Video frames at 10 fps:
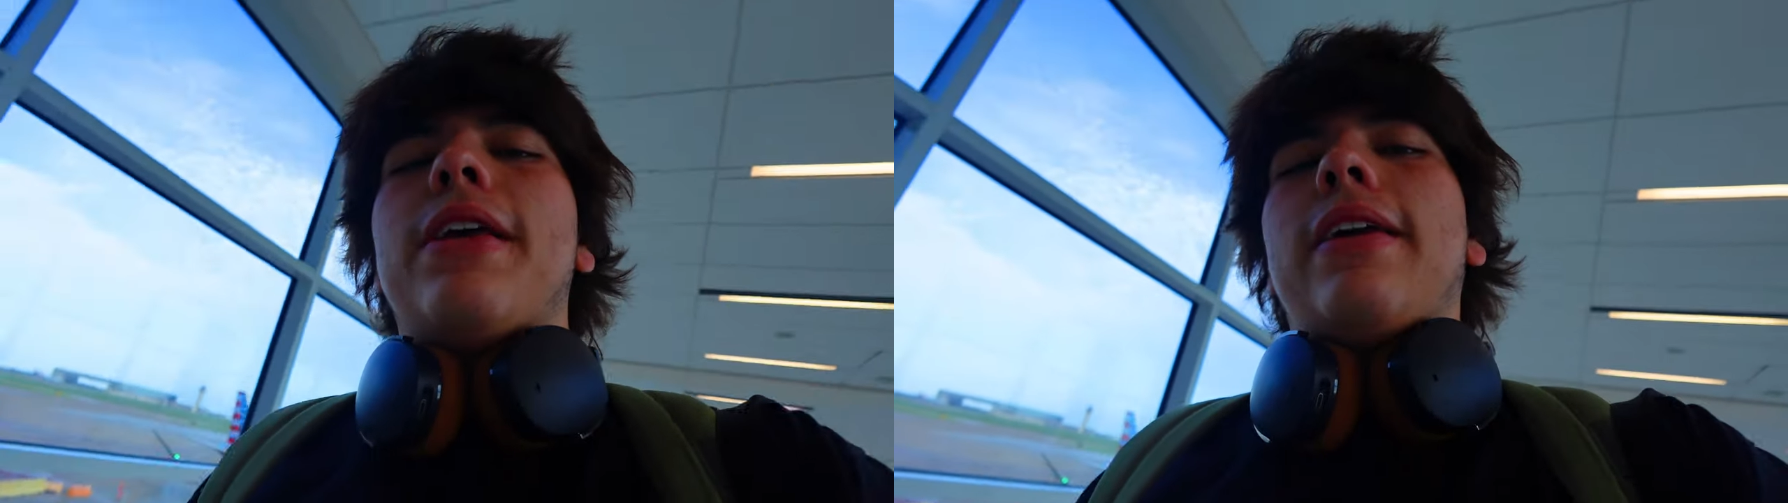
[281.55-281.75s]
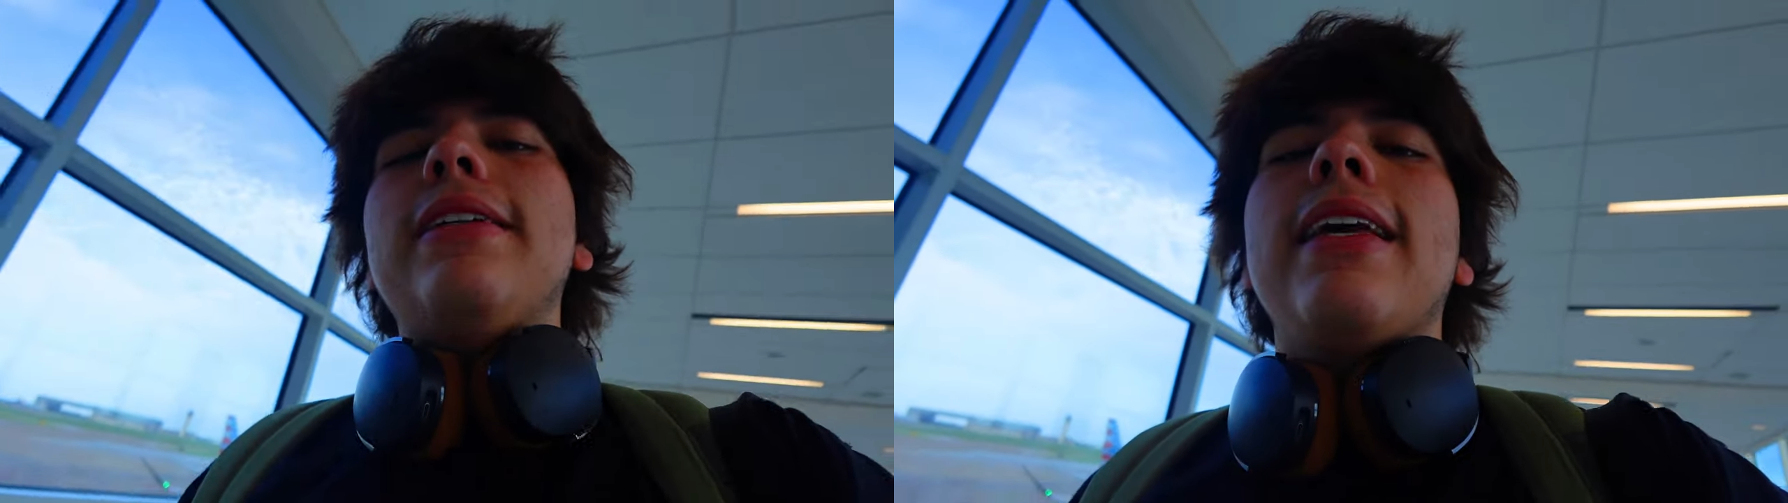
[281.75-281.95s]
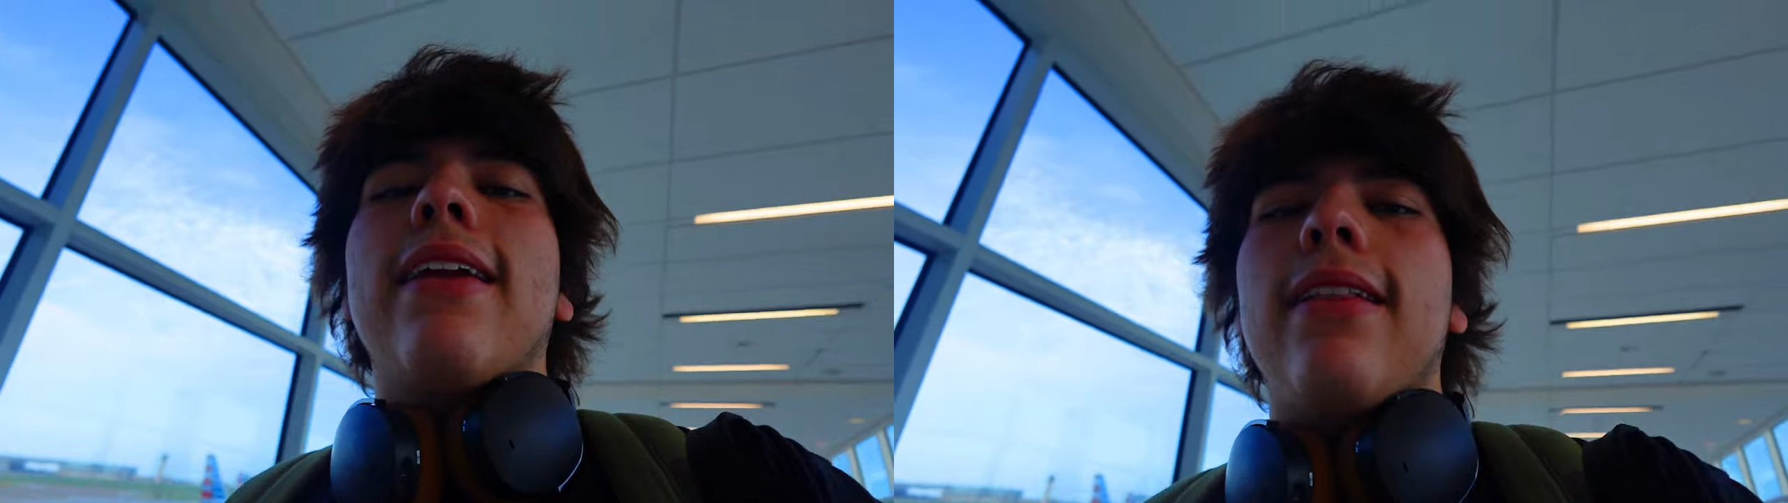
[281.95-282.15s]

eat. It's 8